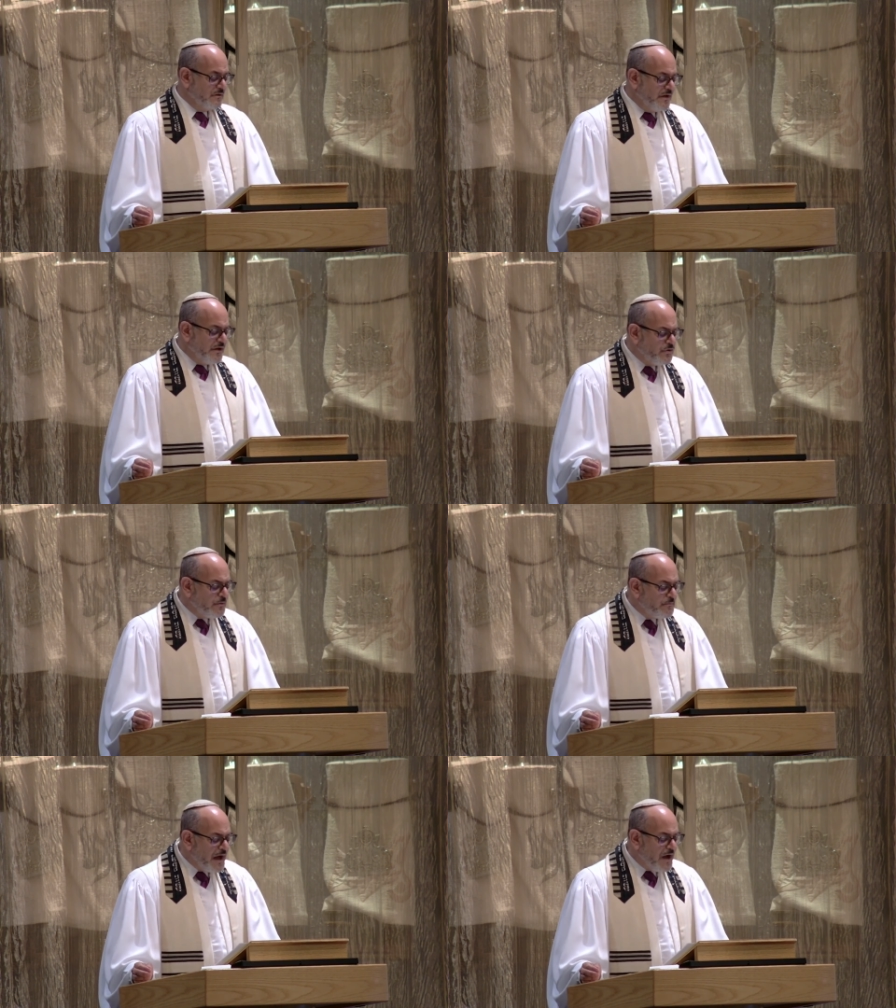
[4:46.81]
in your
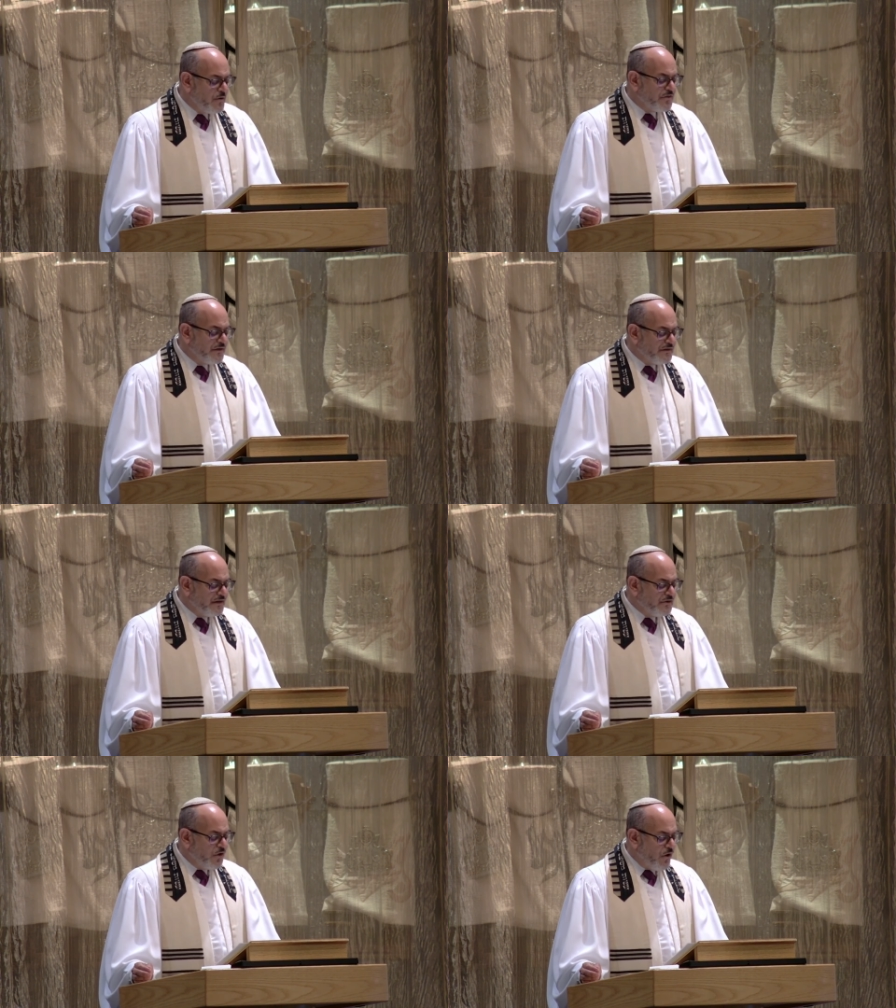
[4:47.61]
mouth and
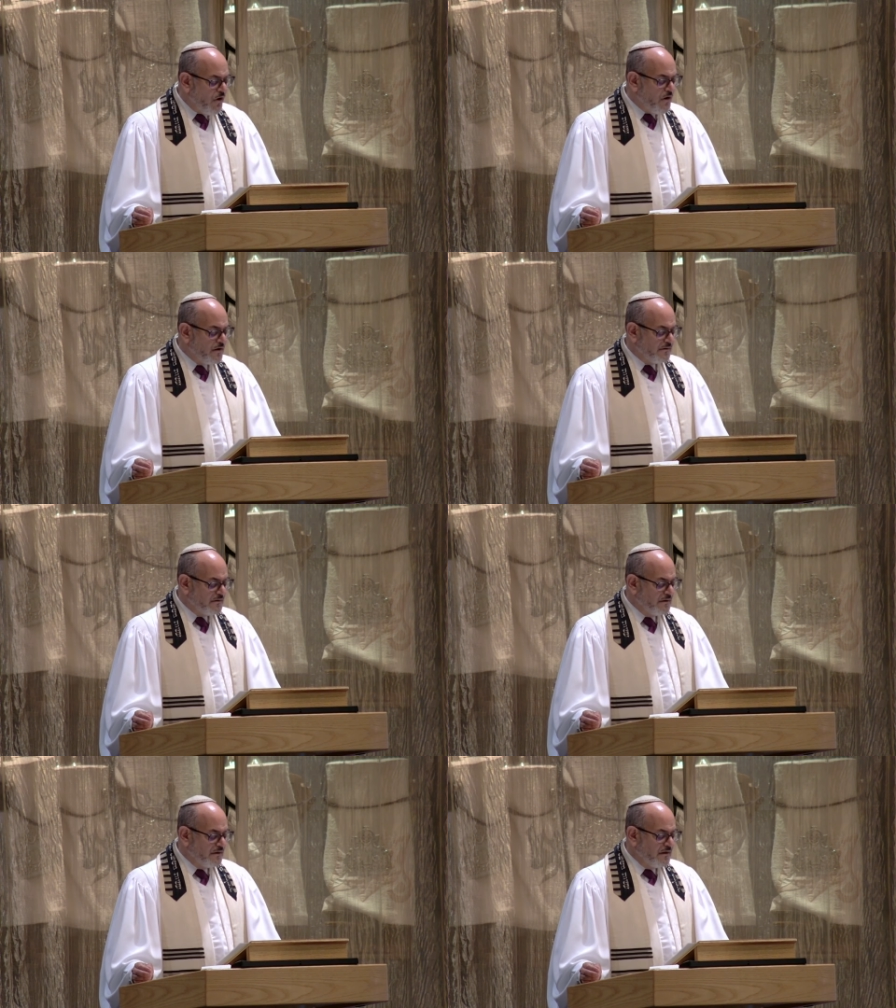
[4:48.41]
in your heart,
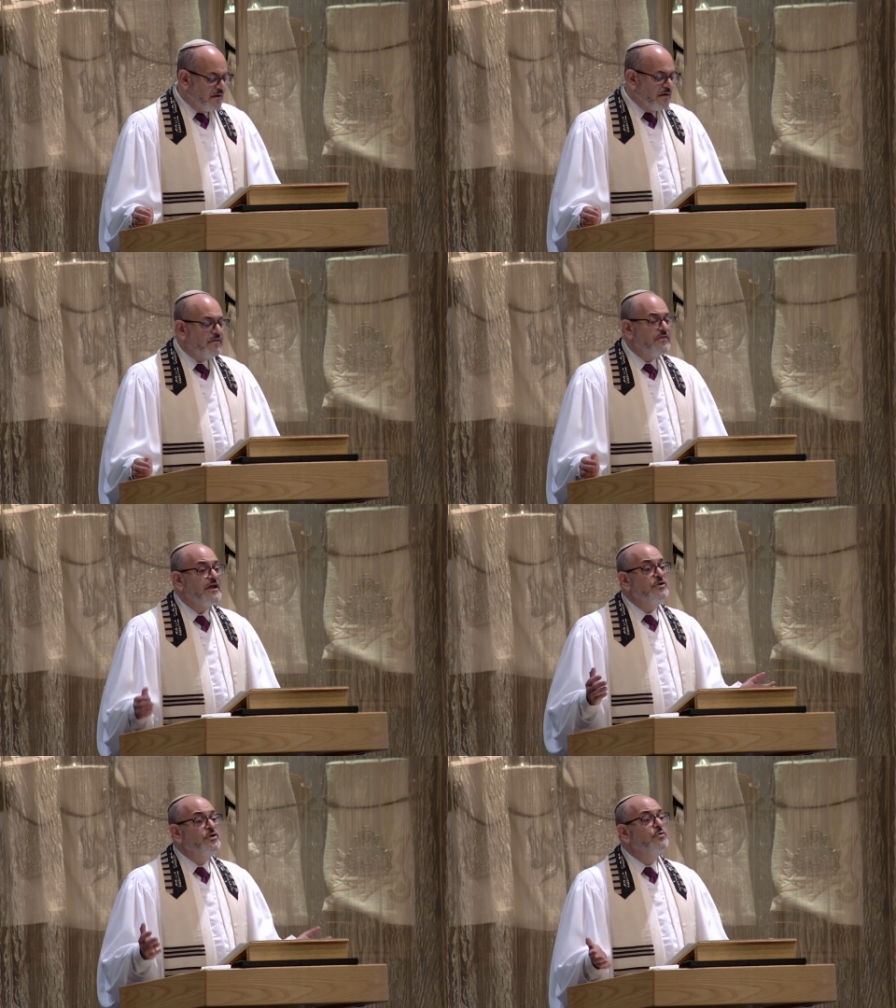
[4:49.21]

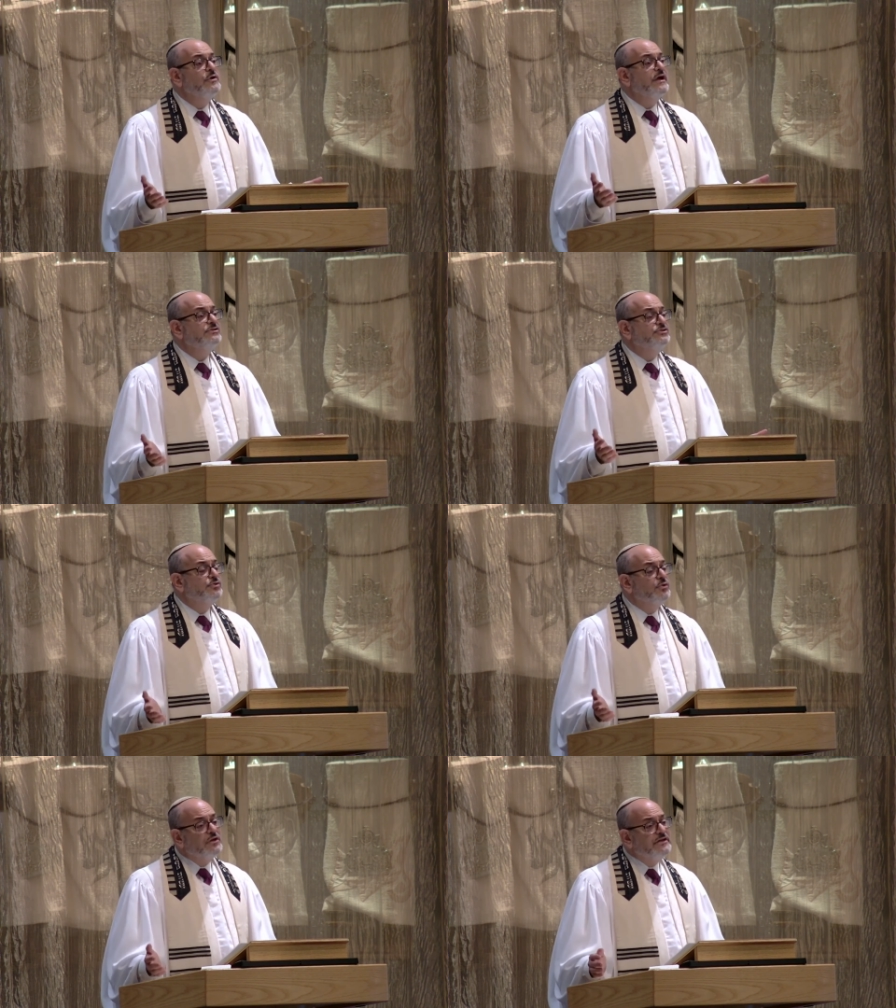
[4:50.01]
that you can
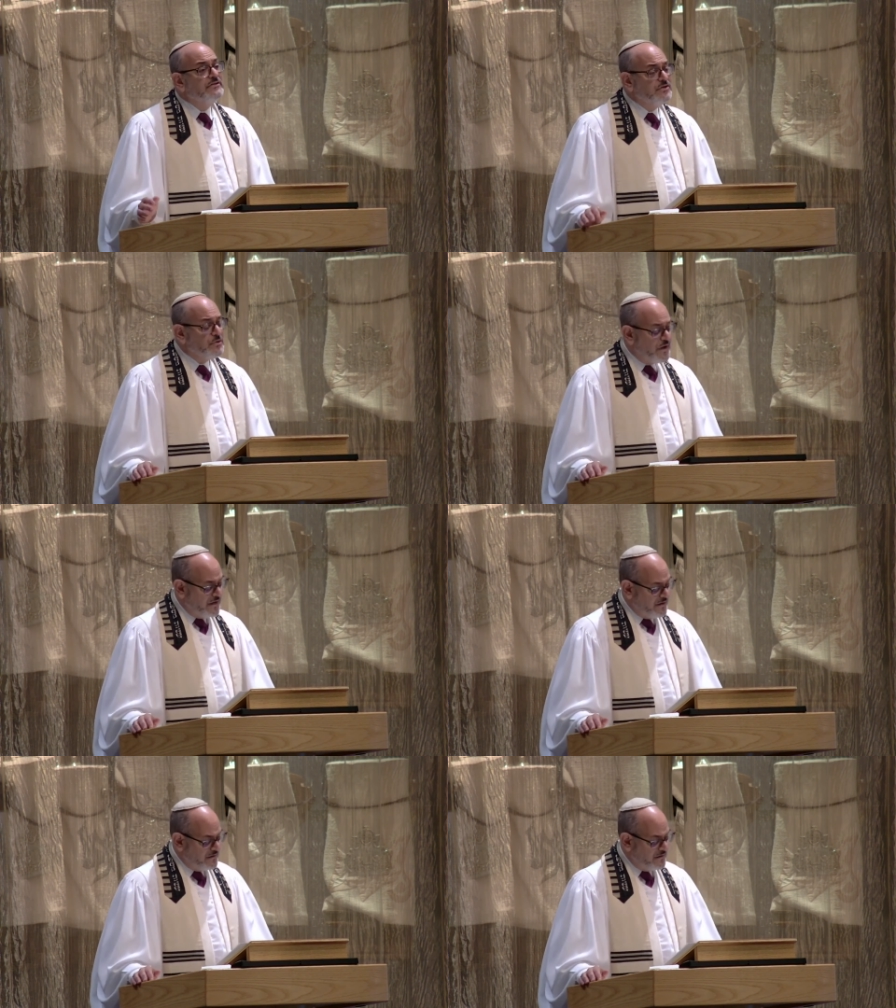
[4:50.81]
surely do it.